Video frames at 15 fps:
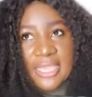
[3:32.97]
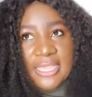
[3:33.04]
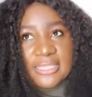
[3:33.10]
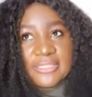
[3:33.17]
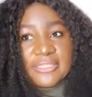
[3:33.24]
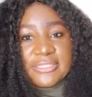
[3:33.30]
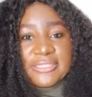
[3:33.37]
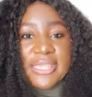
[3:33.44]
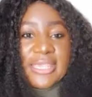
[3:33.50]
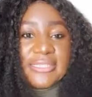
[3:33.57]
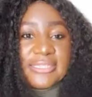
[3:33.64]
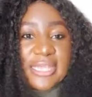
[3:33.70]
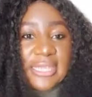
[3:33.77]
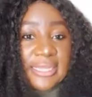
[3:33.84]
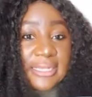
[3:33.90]
he
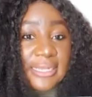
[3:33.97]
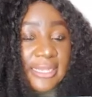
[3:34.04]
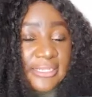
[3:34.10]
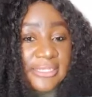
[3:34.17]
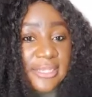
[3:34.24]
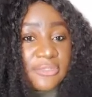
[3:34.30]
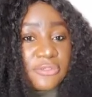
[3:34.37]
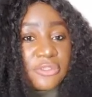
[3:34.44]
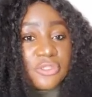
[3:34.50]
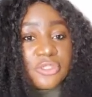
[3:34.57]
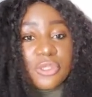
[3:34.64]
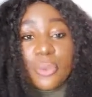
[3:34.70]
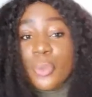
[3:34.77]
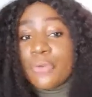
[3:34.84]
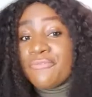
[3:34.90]
sent a letter to
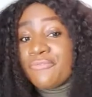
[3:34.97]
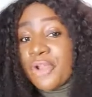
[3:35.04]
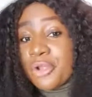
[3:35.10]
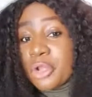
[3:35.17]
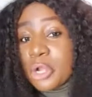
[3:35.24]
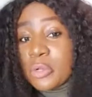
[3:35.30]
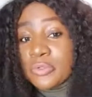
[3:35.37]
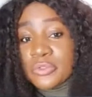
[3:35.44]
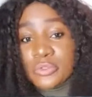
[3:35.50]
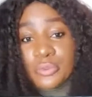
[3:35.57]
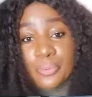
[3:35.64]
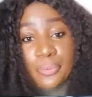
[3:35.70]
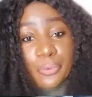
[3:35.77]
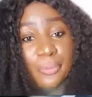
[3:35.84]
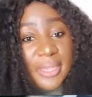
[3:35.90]
someone very close to
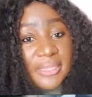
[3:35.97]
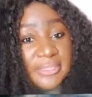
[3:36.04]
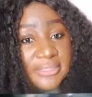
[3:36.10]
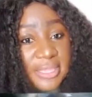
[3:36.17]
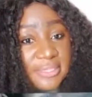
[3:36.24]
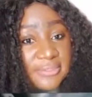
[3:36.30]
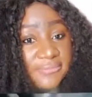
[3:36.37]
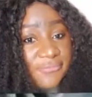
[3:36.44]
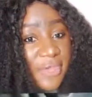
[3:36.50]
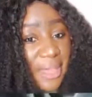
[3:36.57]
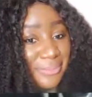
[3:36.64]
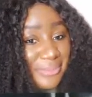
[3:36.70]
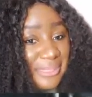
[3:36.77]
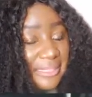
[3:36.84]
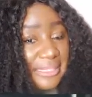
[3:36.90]
Phumeza's
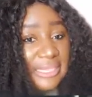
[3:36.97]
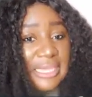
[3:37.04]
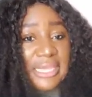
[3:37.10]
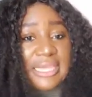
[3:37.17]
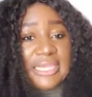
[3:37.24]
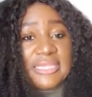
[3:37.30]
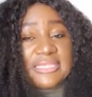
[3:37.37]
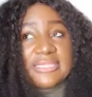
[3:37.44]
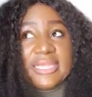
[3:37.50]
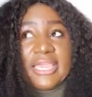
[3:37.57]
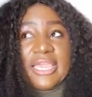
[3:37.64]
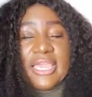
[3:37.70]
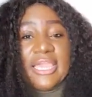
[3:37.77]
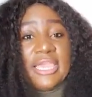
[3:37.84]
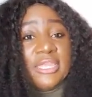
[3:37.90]
family
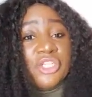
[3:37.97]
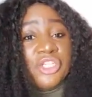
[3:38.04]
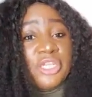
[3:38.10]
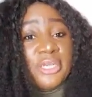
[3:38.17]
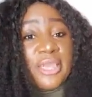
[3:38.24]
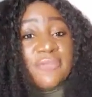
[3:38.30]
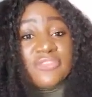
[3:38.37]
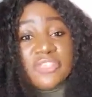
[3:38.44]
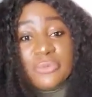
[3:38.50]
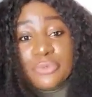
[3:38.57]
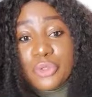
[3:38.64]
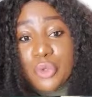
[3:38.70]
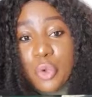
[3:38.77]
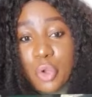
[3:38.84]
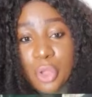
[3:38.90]
saying she left
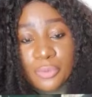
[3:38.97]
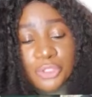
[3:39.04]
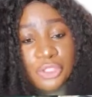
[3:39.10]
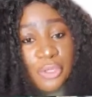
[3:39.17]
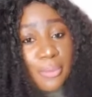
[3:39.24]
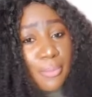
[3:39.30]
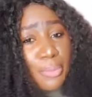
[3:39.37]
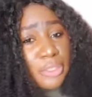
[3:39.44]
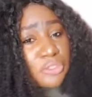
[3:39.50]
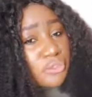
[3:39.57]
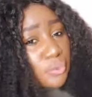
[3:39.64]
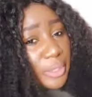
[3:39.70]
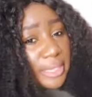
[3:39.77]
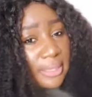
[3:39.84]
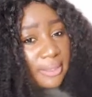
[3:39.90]
him no option but
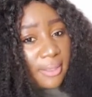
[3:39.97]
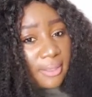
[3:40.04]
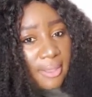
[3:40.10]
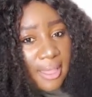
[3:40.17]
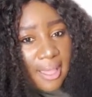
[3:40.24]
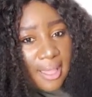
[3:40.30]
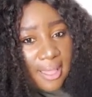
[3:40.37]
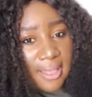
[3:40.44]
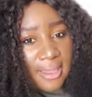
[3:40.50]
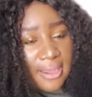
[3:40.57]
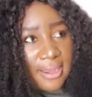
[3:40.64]
to kill her.